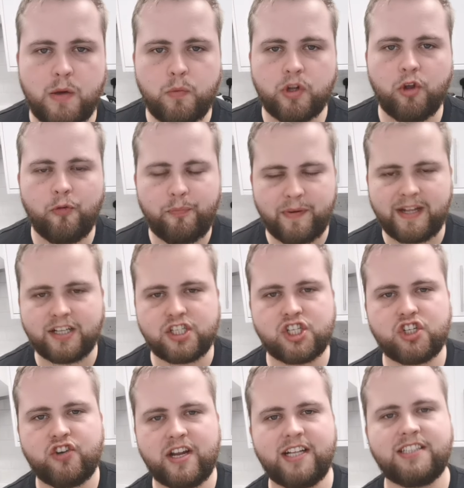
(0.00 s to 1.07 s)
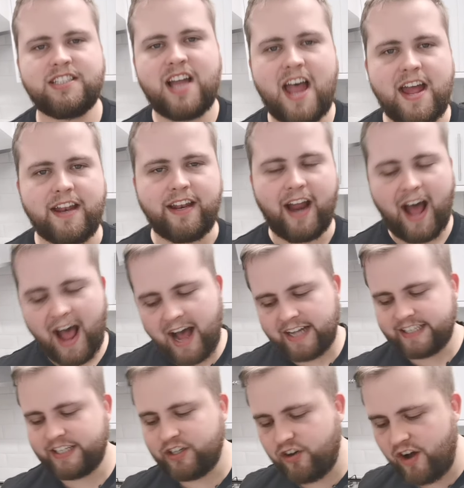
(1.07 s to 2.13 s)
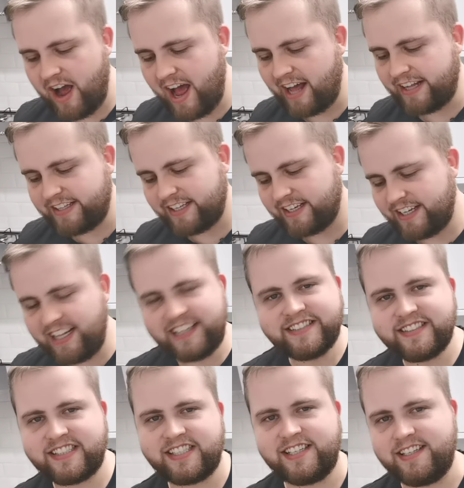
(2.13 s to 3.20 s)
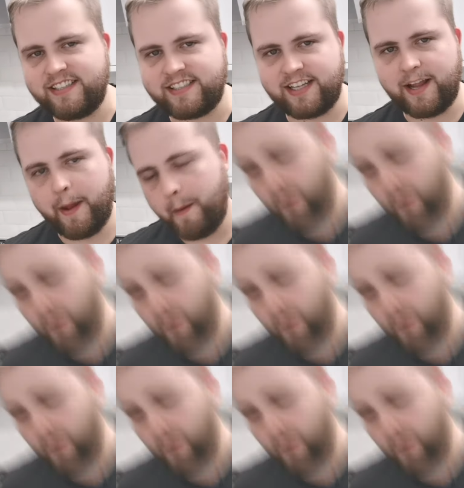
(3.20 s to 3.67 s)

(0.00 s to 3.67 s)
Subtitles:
It would have been a straight 10 had it not had linseeds in